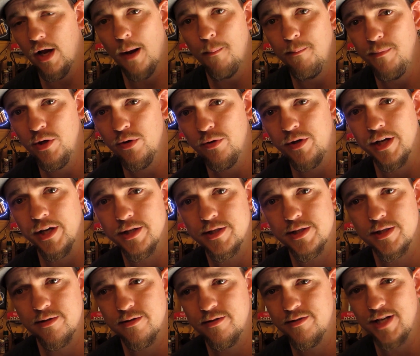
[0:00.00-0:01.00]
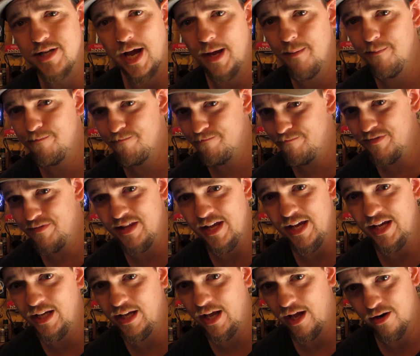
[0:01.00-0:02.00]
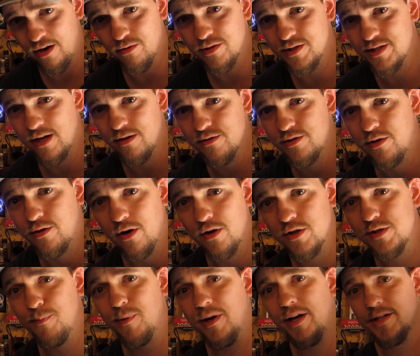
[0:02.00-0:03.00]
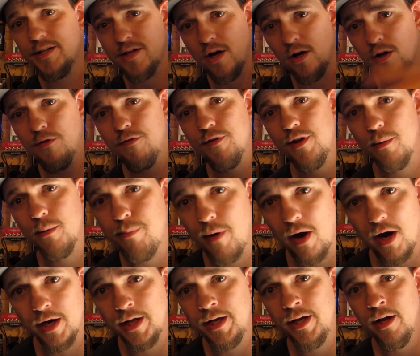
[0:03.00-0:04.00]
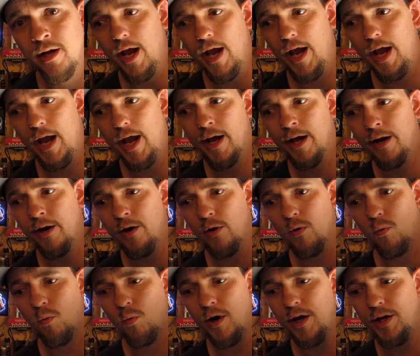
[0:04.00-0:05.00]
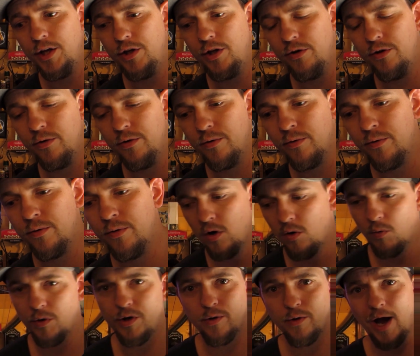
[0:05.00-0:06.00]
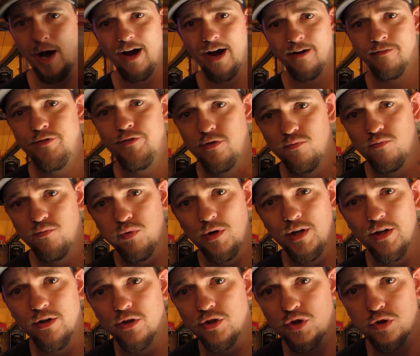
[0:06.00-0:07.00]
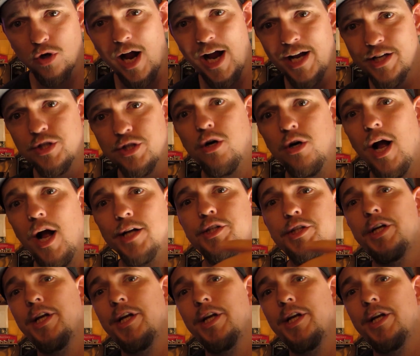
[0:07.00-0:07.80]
a mucus type thing. I know it sounds gross, but it's all over their body. And when you have real dry, scratchy